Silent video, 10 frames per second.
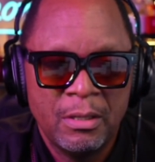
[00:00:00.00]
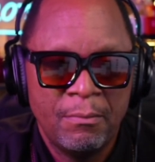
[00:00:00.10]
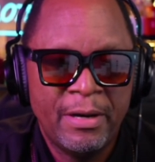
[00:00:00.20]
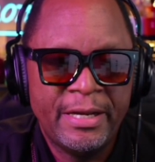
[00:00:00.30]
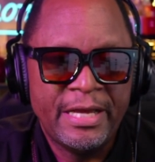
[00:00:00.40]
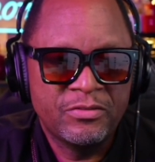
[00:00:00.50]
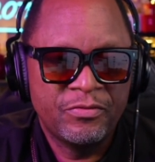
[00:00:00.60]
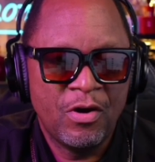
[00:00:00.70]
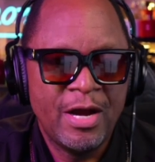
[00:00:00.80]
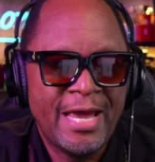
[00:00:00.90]
But as
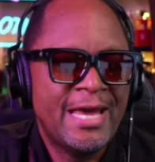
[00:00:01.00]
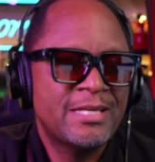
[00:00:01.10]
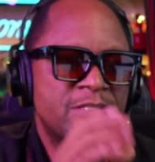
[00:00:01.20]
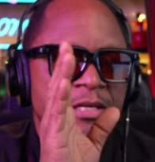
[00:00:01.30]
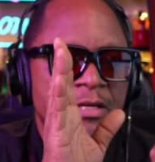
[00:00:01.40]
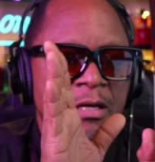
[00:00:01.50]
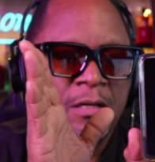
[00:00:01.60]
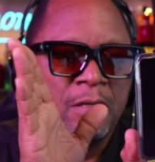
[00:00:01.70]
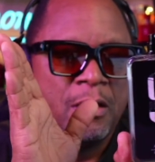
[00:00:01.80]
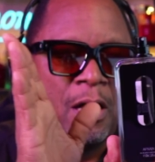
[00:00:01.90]
far as the
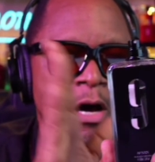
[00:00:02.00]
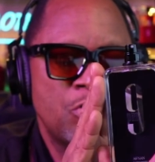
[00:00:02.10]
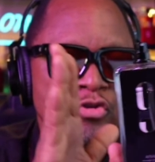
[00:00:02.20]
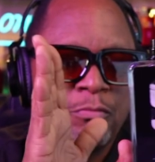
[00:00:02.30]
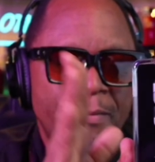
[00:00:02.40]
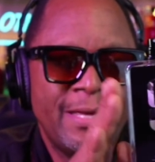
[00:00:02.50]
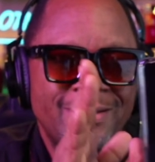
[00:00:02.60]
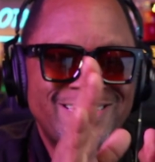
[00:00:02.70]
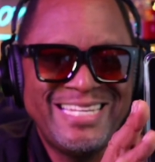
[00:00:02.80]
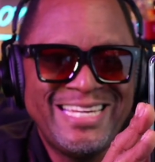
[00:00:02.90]
Ultra Male
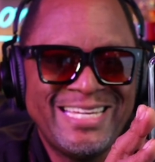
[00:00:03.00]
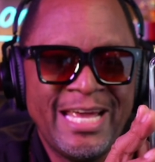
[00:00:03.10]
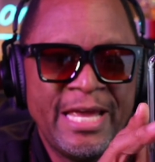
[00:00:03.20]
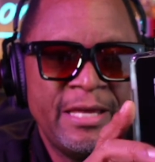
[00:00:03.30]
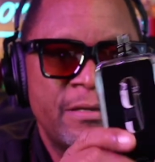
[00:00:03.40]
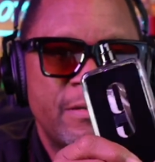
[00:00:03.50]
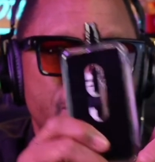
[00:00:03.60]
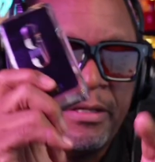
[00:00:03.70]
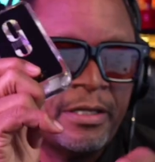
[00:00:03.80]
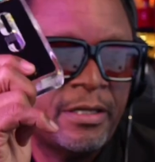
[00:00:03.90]
DNA,
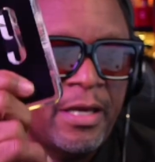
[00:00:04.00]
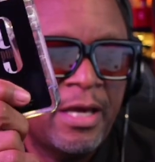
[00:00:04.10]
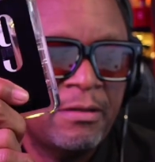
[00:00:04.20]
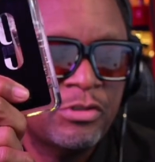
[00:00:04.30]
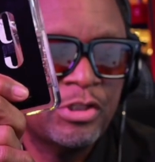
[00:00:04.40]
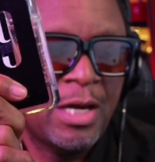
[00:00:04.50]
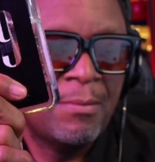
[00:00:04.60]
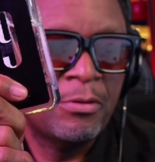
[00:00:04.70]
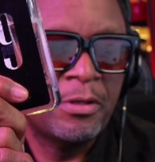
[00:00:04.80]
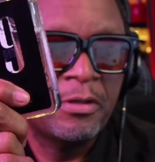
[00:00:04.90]
they did a hell of a job
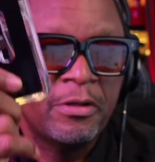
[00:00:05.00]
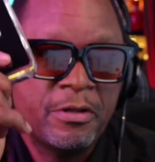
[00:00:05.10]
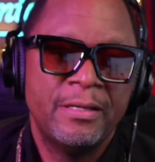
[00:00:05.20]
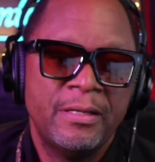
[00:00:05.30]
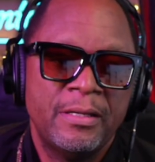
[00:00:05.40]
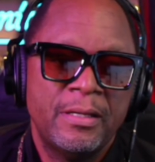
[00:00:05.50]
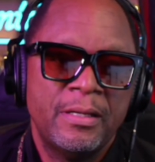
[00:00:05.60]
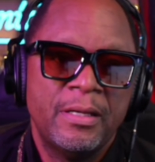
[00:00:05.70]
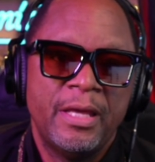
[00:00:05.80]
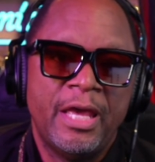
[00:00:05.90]
on
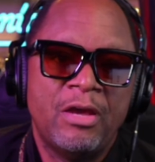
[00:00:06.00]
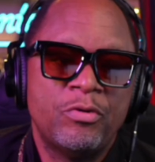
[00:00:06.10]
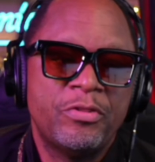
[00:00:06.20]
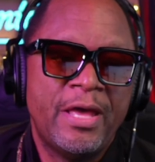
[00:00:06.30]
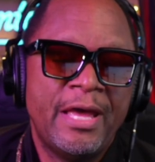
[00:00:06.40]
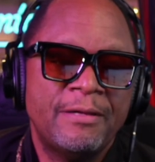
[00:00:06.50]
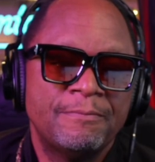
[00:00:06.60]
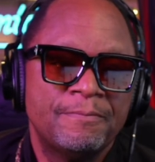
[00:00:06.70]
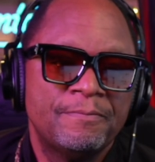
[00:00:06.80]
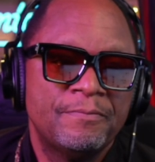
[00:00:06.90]
it. And with that,
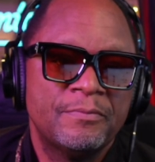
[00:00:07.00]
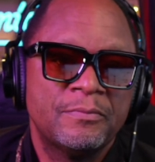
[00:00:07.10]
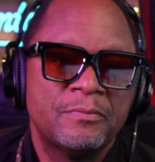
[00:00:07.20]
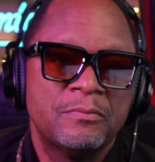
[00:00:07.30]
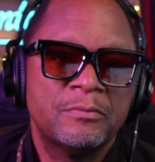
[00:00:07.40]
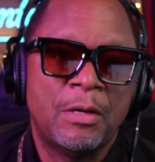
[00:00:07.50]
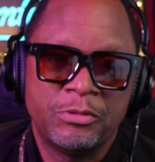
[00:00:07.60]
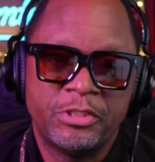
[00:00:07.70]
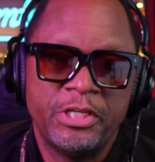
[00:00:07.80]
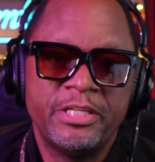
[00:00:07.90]

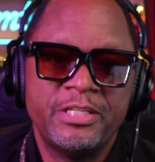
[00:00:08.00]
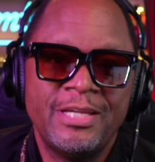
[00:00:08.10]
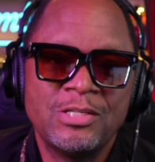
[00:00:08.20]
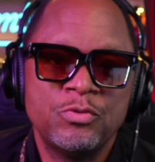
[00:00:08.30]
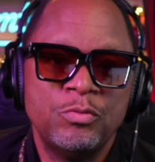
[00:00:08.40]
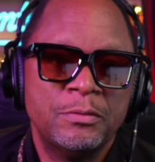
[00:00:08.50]
see you at the next one.